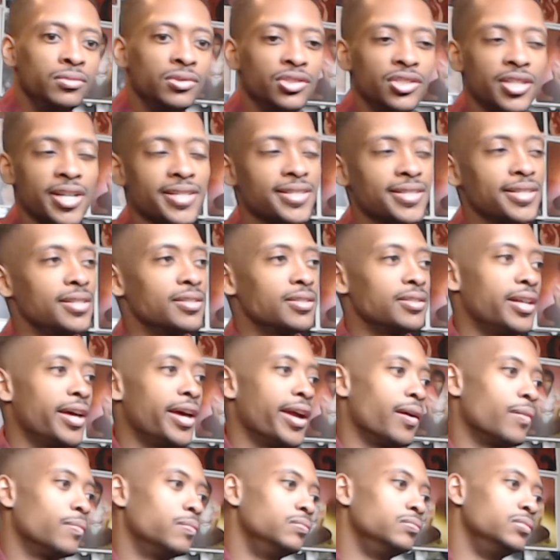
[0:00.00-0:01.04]
Jesse's
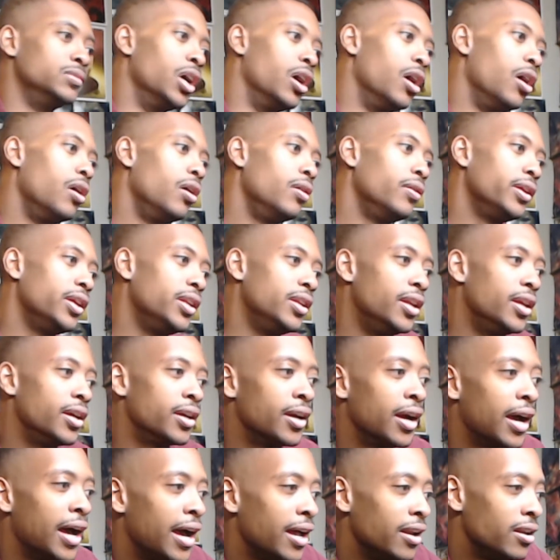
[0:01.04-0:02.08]
like the only n
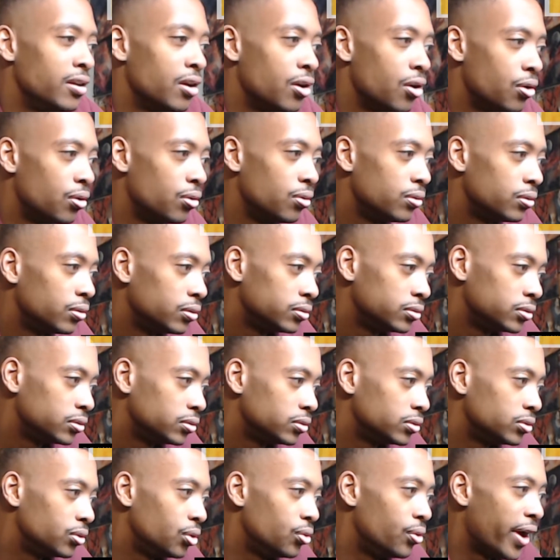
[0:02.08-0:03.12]
I know
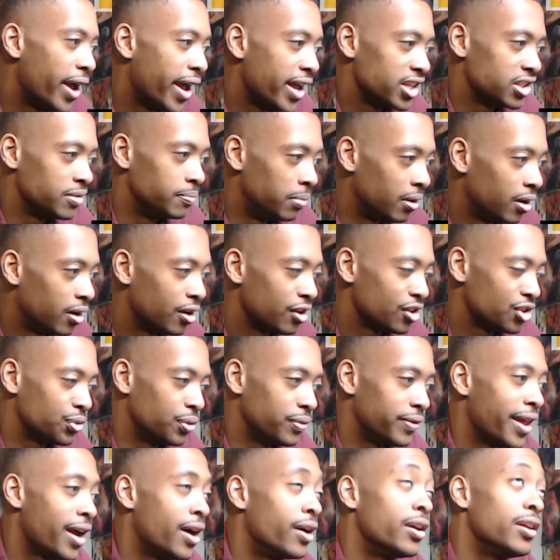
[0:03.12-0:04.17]
who has bars
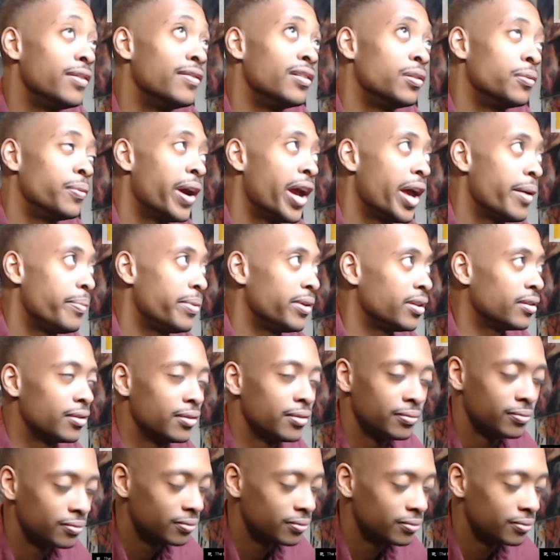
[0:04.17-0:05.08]
without even rapping them.